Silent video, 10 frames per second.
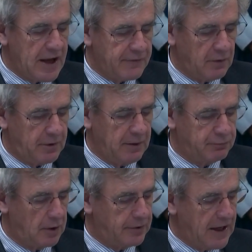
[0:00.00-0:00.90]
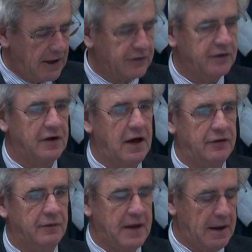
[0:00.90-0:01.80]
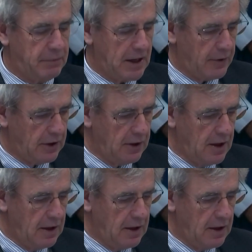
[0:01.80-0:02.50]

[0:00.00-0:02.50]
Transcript: ever be a proper exercise of that power,